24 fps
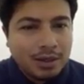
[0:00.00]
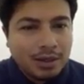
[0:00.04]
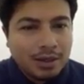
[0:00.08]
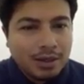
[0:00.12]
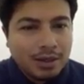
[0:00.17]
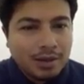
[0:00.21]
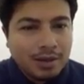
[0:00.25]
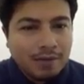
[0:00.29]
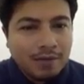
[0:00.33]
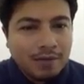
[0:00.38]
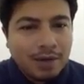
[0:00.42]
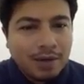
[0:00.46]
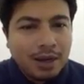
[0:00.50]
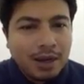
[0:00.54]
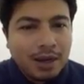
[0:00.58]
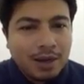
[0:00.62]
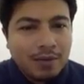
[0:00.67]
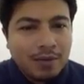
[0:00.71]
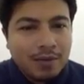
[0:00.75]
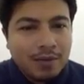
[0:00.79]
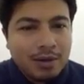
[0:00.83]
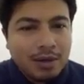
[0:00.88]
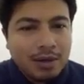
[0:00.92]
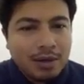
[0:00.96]
If I
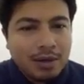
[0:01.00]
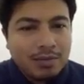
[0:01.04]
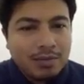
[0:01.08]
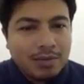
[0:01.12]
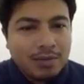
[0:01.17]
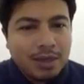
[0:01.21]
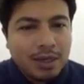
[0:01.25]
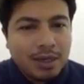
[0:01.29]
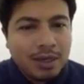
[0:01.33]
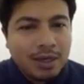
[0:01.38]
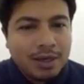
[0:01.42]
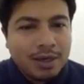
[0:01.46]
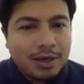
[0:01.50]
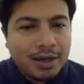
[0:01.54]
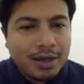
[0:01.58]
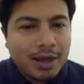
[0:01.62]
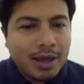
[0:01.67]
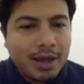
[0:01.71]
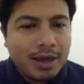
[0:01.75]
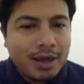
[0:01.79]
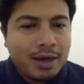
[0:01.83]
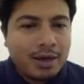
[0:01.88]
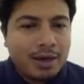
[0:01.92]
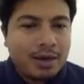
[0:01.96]
were a
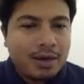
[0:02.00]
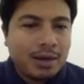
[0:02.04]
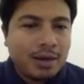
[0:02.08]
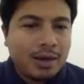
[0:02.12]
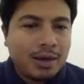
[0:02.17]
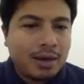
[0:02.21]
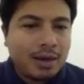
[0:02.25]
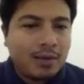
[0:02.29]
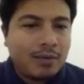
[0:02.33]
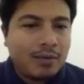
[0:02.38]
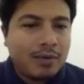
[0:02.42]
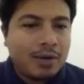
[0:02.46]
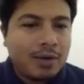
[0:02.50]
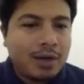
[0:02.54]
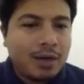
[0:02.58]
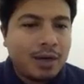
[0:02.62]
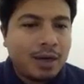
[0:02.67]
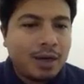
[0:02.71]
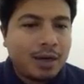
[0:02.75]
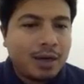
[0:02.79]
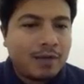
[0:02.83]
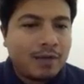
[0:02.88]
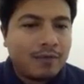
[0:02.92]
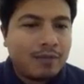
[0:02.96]
millionaire, I would
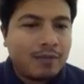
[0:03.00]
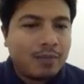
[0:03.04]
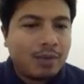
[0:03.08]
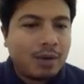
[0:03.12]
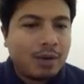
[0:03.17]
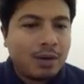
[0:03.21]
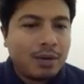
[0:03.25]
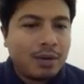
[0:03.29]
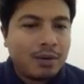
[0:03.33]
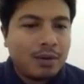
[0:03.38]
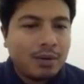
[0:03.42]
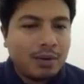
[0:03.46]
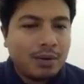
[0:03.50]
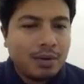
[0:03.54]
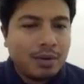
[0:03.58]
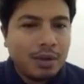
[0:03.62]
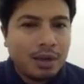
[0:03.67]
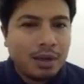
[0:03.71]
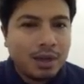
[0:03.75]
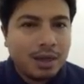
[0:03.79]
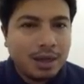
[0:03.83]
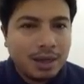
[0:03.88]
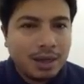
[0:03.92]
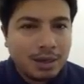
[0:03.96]
have bought
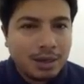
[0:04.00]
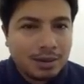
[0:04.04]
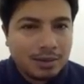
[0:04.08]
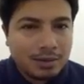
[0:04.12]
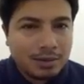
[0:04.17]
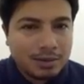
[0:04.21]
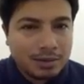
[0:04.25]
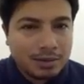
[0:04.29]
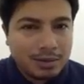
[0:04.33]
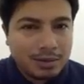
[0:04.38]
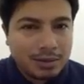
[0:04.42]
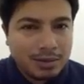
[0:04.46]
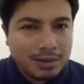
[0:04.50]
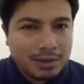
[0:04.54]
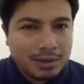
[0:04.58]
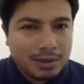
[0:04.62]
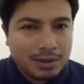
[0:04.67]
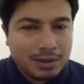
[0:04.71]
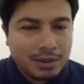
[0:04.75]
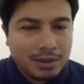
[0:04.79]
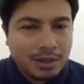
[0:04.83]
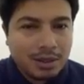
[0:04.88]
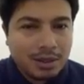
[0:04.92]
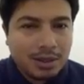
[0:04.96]
the
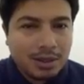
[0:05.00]
house.